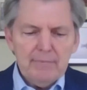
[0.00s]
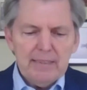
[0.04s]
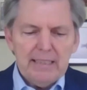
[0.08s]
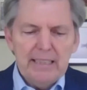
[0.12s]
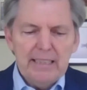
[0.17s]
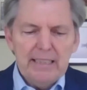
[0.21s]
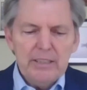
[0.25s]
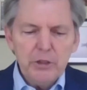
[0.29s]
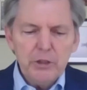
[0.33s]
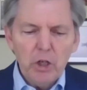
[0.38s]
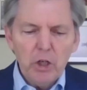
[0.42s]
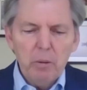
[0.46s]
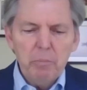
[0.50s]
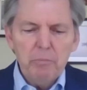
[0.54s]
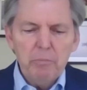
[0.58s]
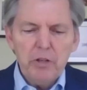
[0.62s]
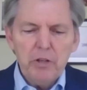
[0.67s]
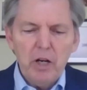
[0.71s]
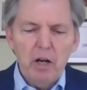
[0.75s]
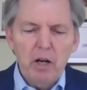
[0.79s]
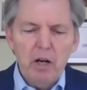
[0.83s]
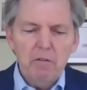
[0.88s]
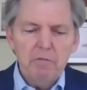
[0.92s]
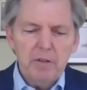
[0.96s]
In terms
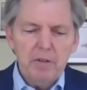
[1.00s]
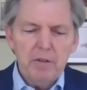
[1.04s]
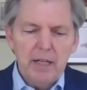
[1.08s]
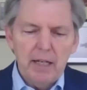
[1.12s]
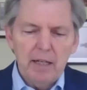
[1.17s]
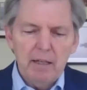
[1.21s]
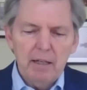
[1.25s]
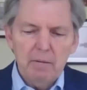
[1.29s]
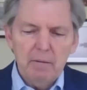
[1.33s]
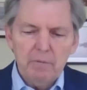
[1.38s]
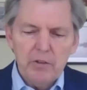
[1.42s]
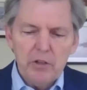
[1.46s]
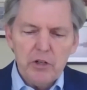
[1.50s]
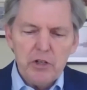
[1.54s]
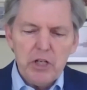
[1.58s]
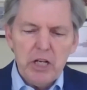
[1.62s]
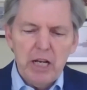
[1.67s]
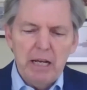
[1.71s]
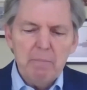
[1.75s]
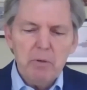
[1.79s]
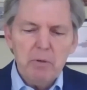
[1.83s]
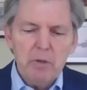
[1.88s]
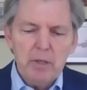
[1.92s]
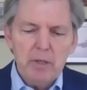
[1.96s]
of the
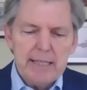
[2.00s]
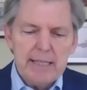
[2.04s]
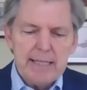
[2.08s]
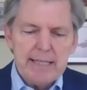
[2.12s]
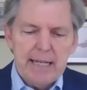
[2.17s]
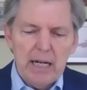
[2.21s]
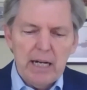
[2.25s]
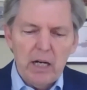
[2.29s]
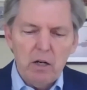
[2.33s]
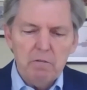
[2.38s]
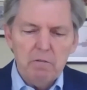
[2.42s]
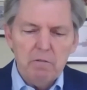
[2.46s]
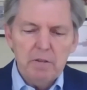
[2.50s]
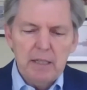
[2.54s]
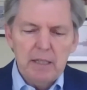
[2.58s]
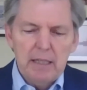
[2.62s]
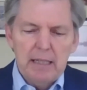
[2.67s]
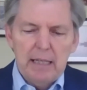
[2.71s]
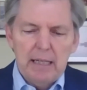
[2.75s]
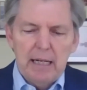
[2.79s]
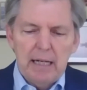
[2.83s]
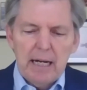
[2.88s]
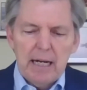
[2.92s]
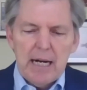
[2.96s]
chamber itself,
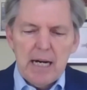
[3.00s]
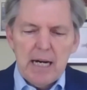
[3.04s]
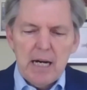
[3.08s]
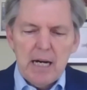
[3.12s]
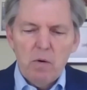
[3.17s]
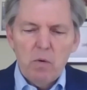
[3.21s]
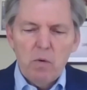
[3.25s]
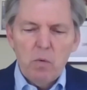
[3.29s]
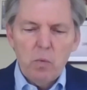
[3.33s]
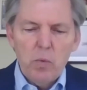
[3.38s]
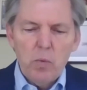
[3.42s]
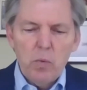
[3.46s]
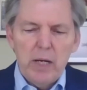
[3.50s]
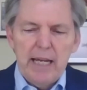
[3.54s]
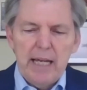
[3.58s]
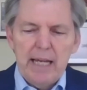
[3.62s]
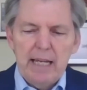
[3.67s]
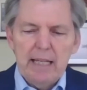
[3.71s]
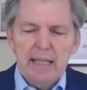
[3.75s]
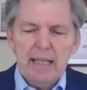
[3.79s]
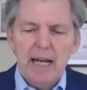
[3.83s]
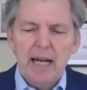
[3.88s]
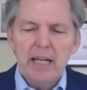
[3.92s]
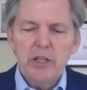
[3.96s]
we,
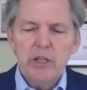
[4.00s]
like